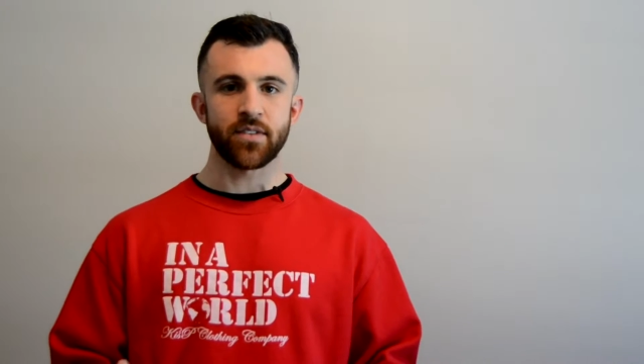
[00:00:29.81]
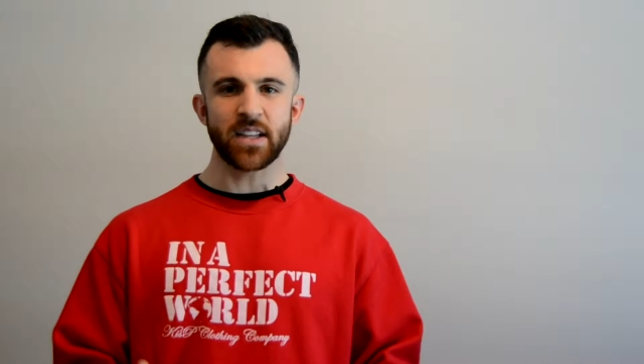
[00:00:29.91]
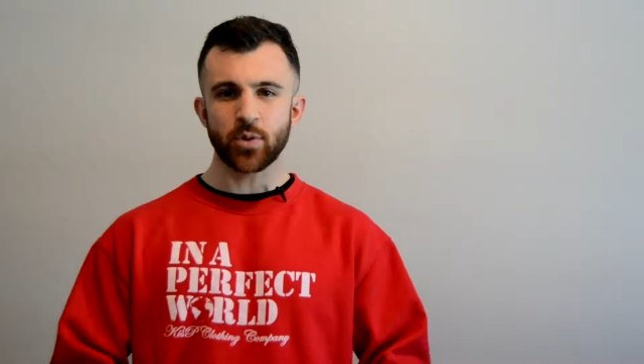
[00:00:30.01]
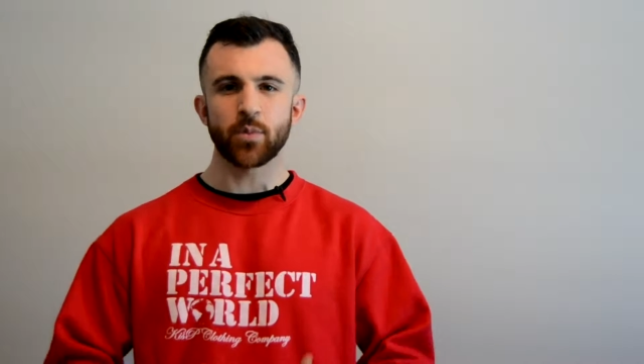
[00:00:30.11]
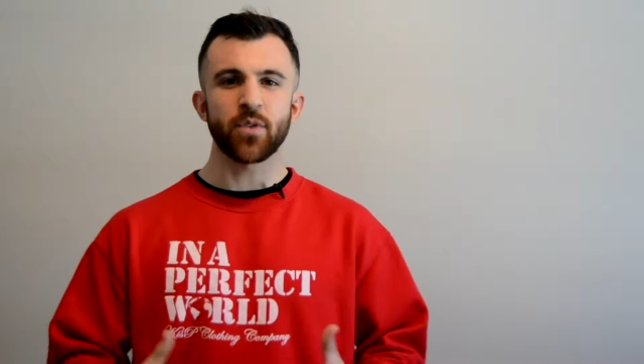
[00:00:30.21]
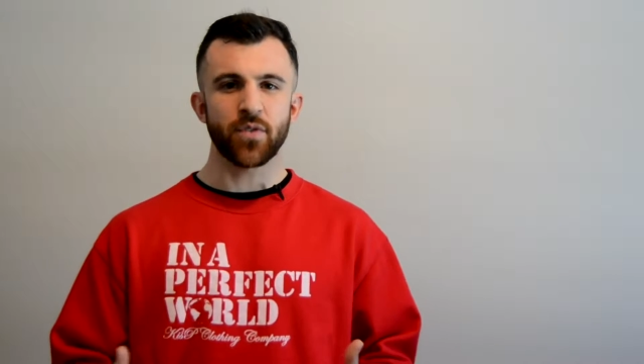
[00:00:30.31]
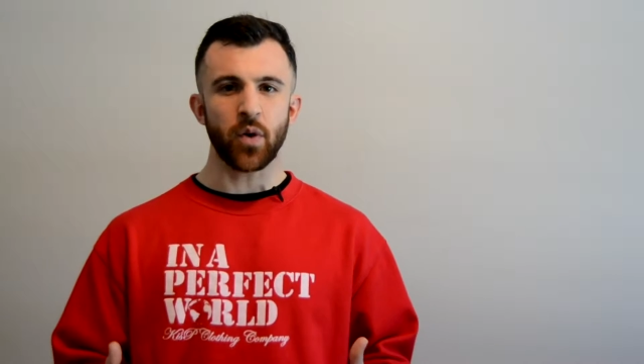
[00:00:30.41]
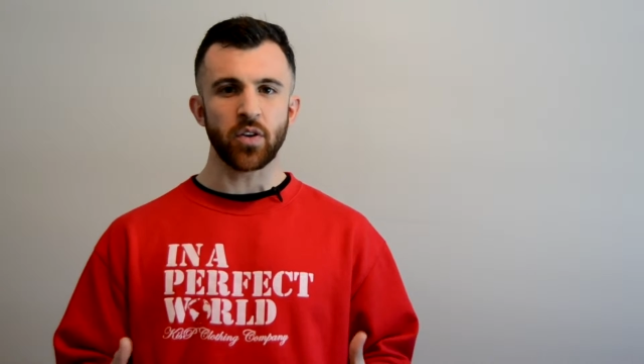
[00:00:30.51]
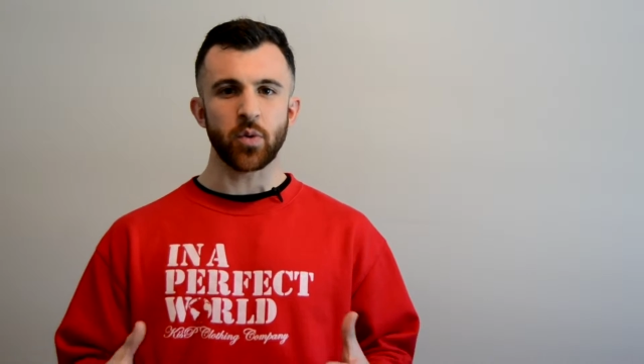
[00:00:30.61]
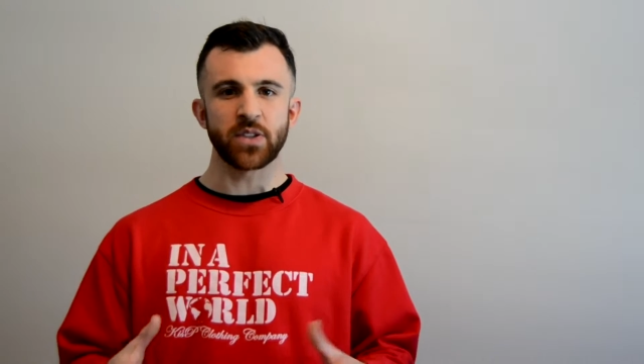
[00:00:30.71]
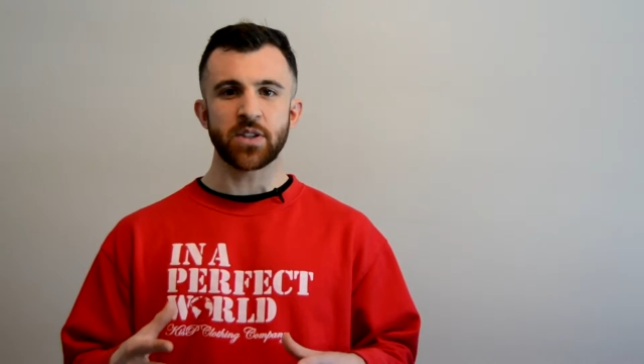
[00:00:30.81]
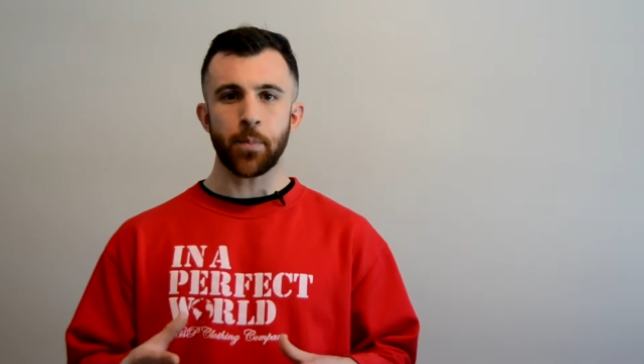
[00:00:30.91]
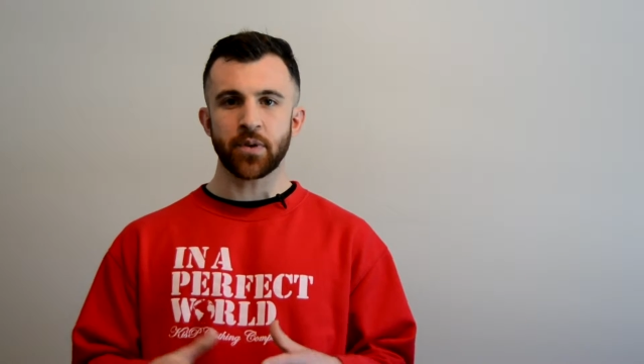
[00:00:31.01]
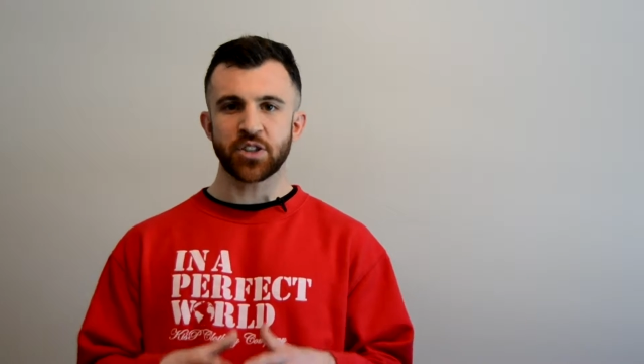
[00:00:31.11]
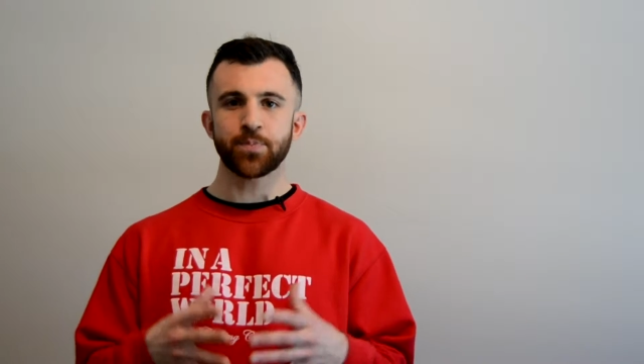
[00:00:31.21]
That's what I'm referring to, is the
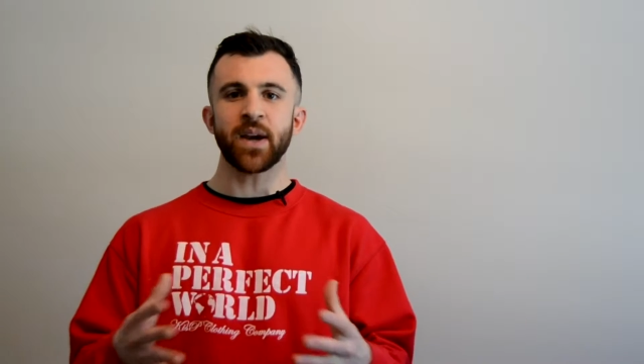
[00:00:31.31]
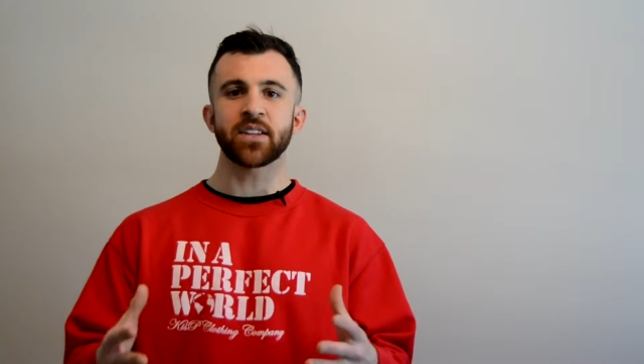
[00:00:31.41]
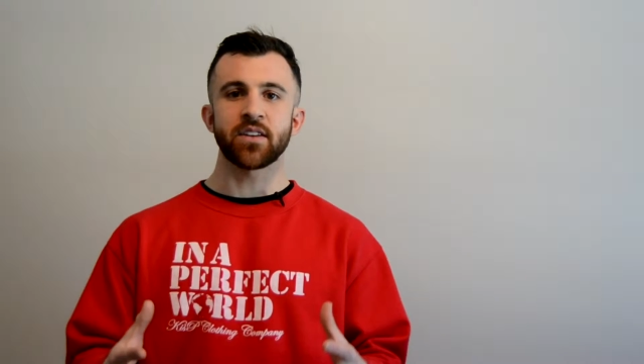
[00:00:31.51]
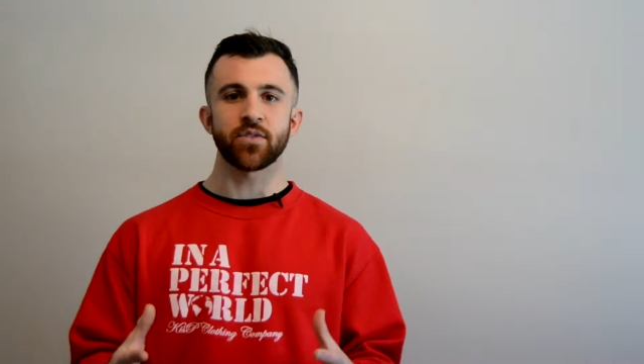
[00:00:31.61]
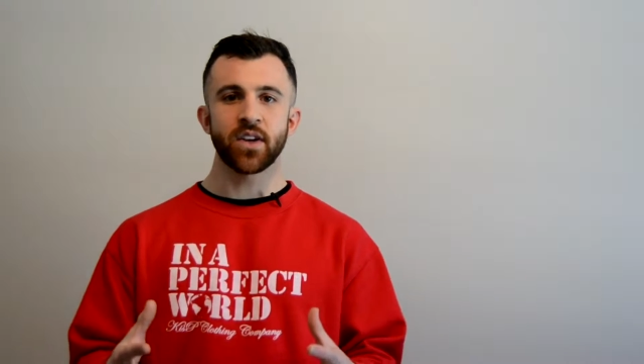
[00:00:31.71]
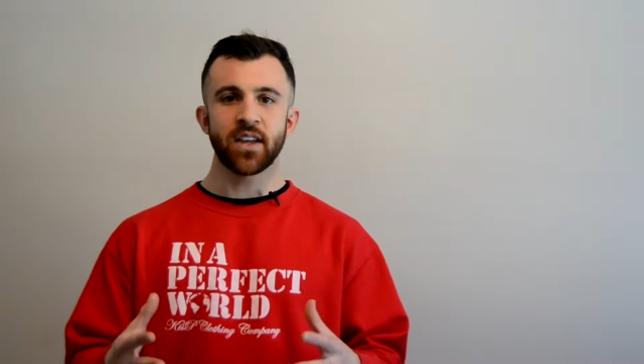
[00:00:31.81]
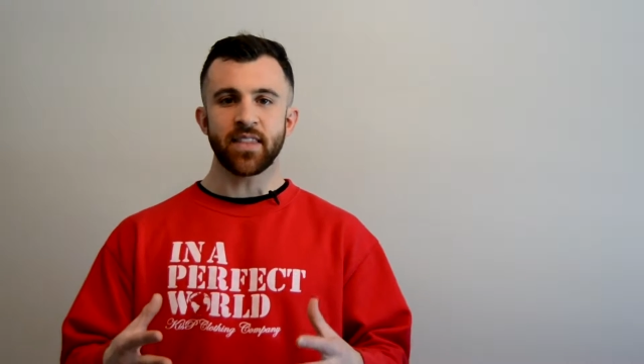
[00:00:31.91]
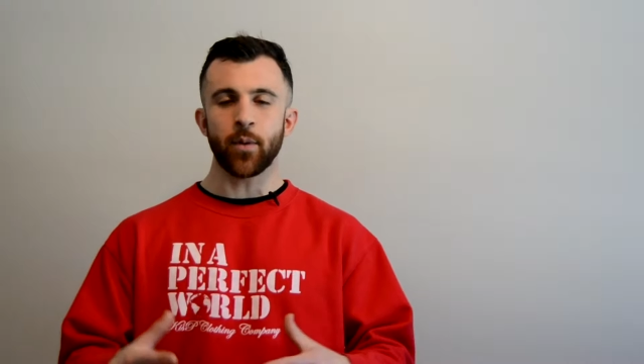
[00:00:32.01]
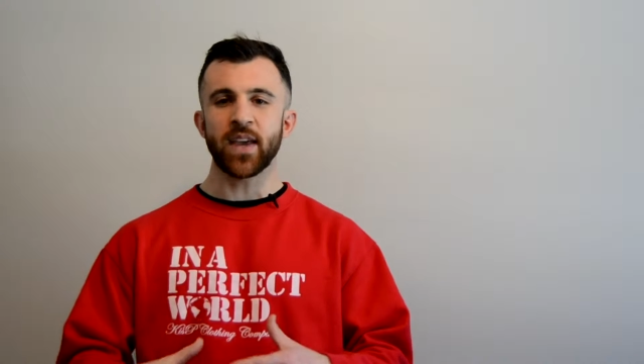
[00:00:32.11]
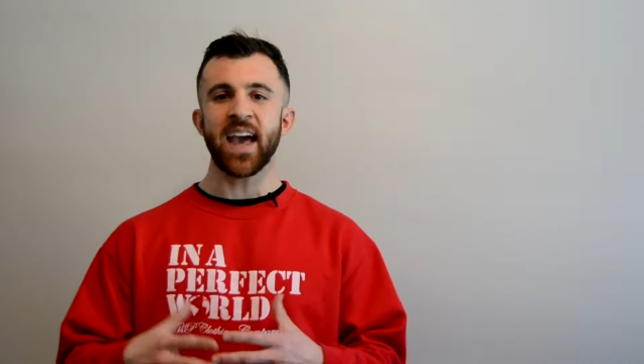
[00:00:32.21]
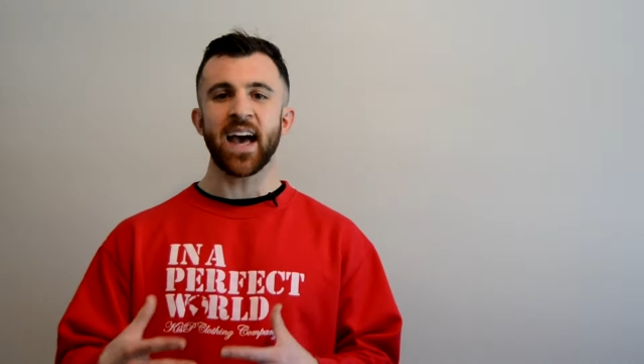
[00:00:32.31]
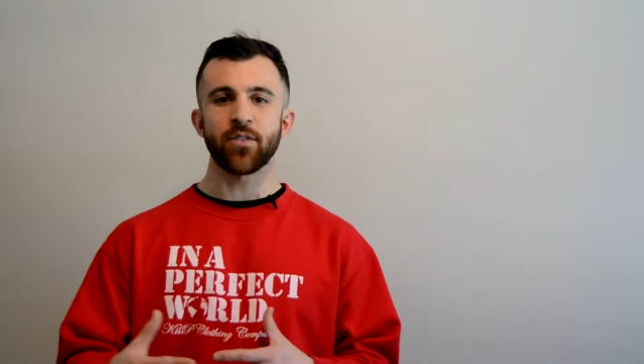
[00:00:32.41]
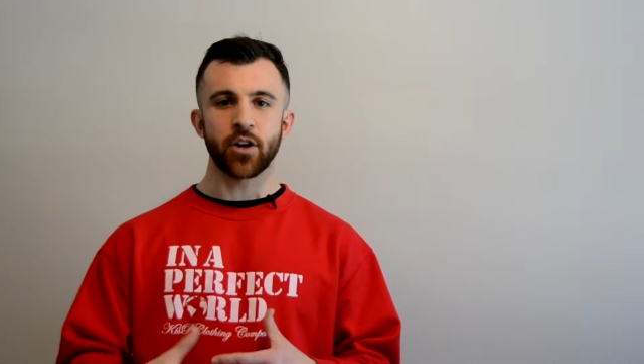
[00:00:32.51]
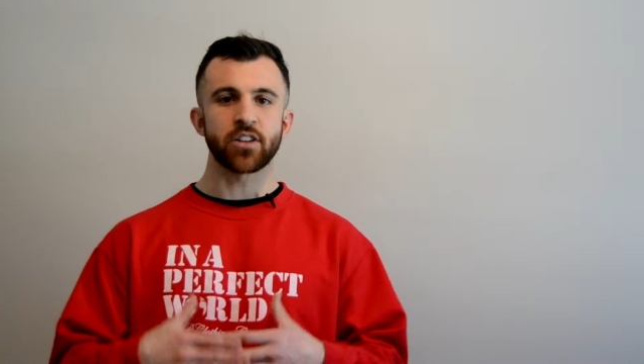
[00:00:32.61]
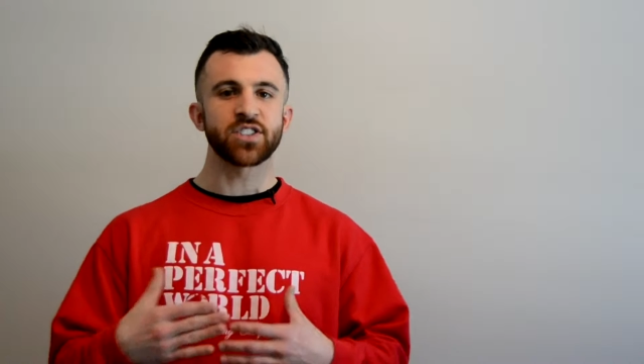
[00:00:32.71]
perspective that we have
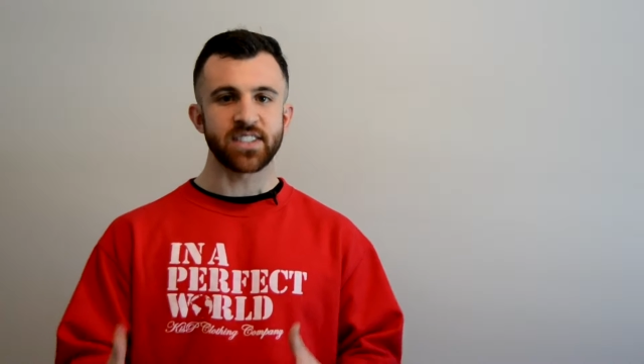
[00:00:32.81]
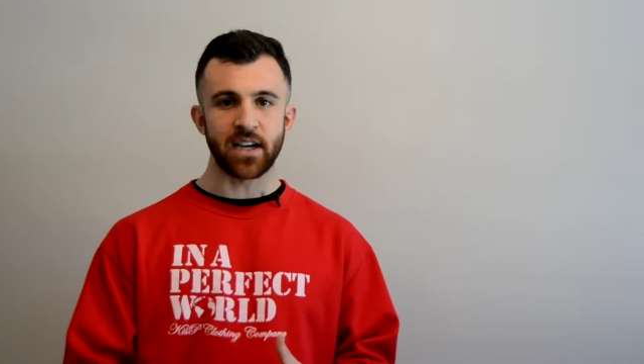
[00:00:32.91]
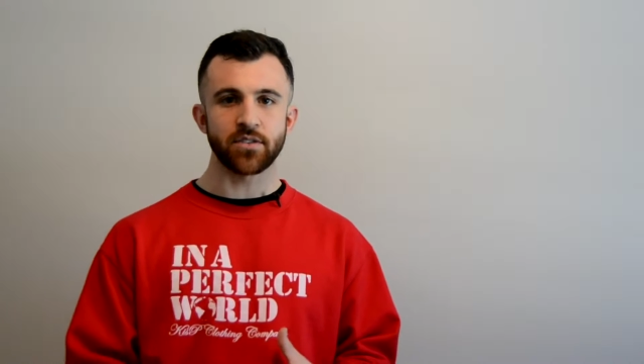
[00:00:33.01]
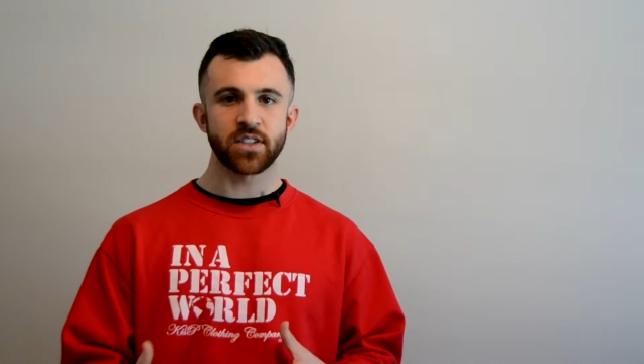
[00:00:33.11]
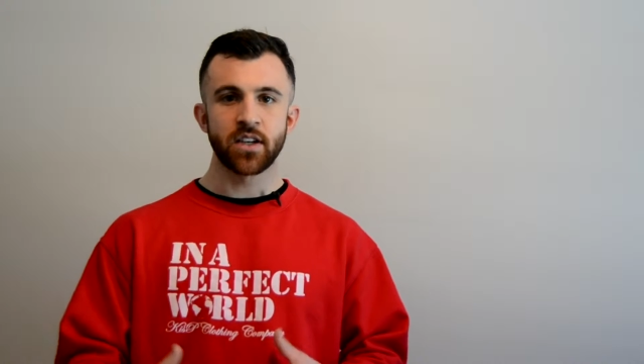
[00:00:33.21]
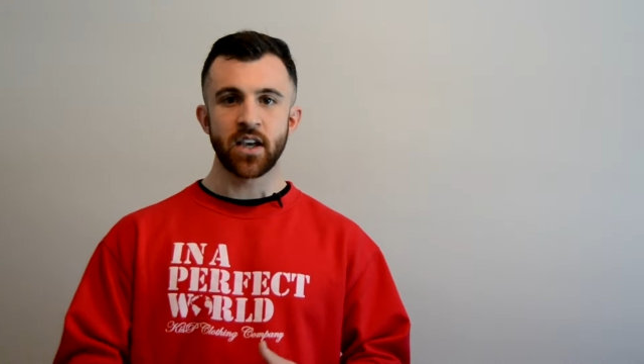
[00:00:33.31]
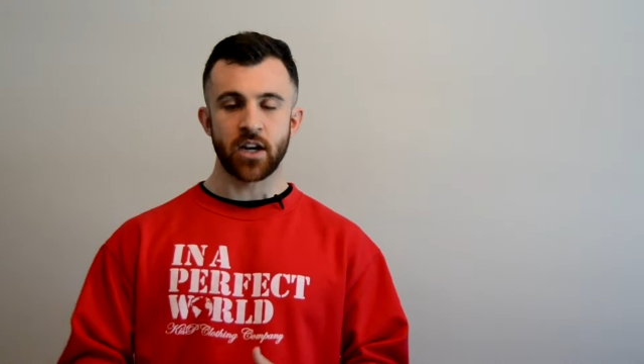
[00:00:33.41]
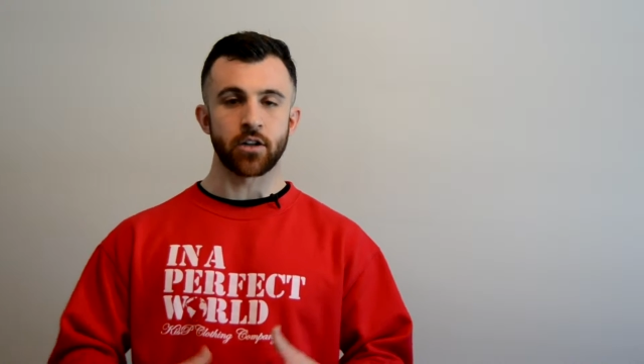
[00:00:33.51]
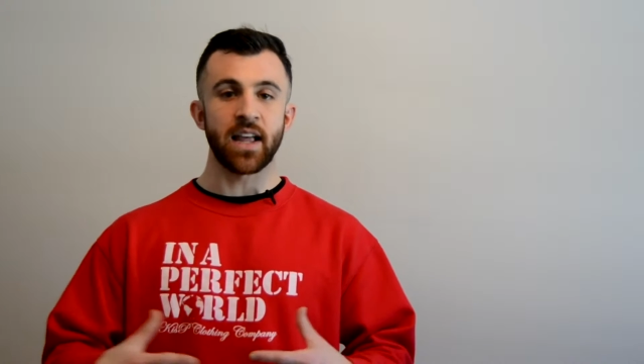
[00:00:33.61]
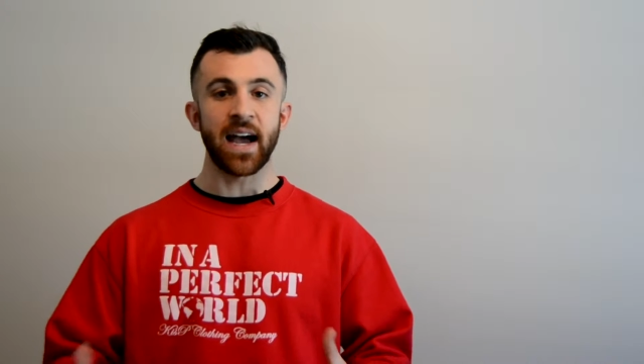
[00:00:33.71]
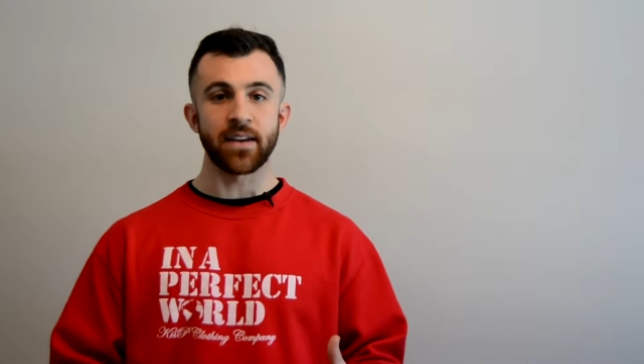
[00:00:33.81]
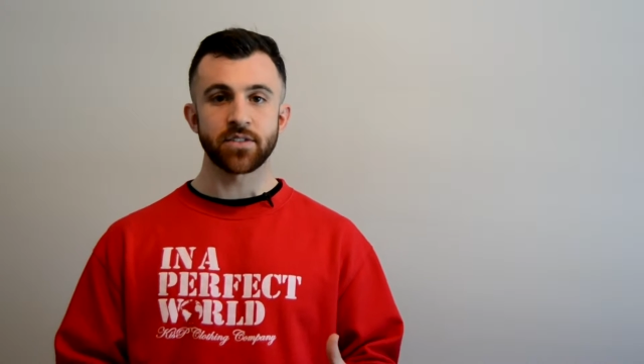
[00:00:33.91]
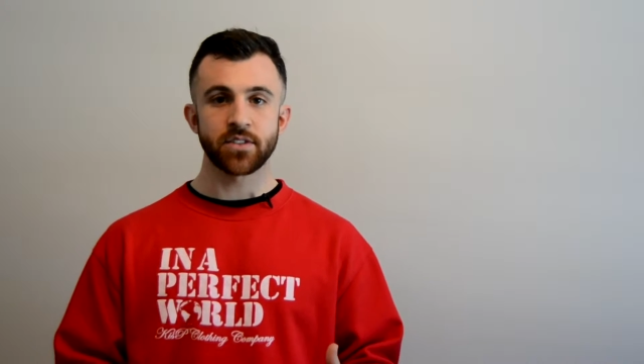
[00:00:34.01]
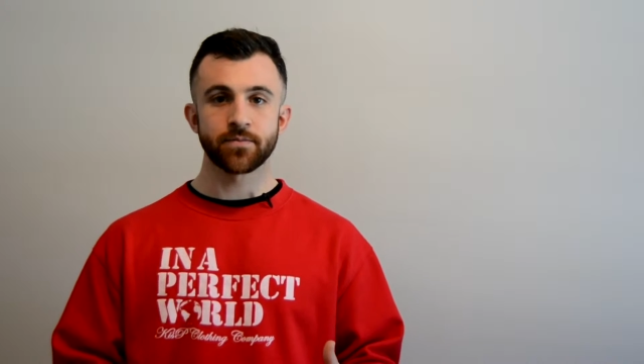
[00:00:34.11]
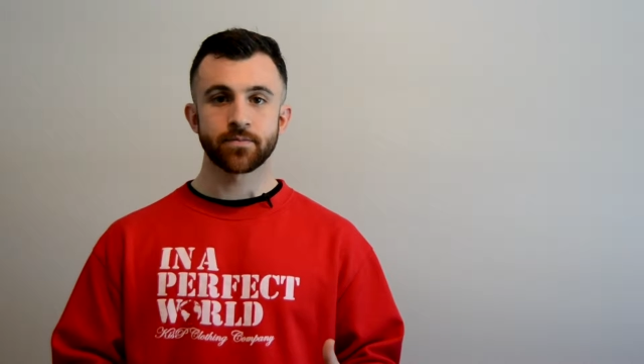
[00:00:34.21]
on ourselves and our lives.